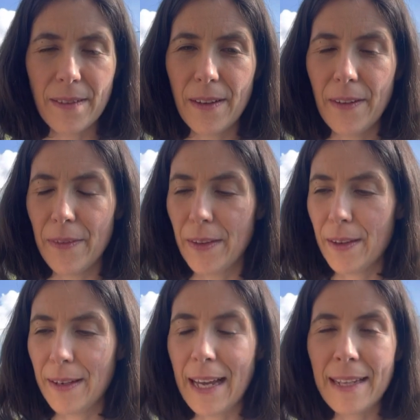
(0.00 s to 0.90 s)

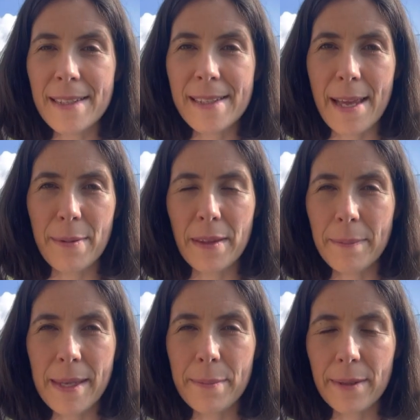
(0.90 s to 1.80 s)
the landscape and the
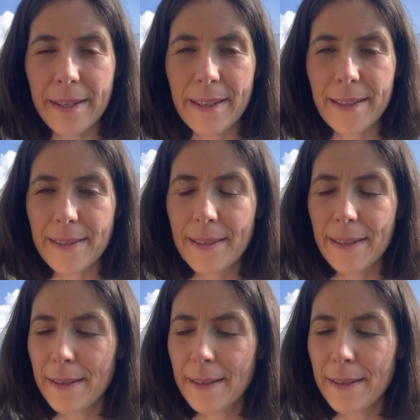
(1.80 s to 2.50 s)
people in it.